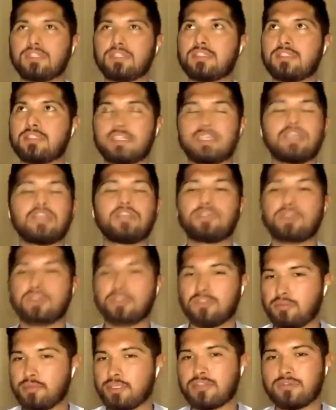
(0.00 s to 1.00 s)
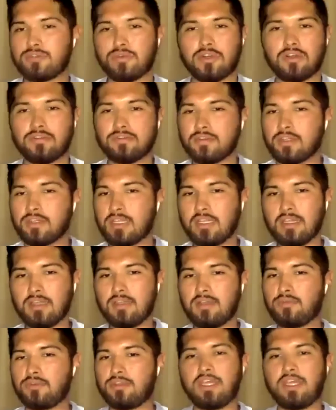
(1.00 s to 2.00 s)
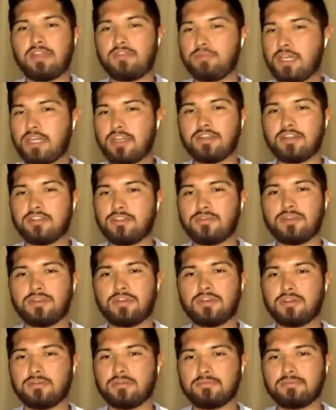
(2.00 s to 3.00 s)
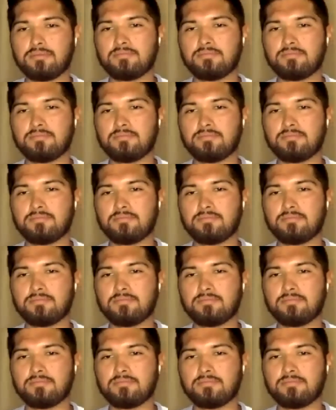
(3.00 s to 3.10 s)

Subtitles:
sticking around in the Big 12, would that have mattered to you at all?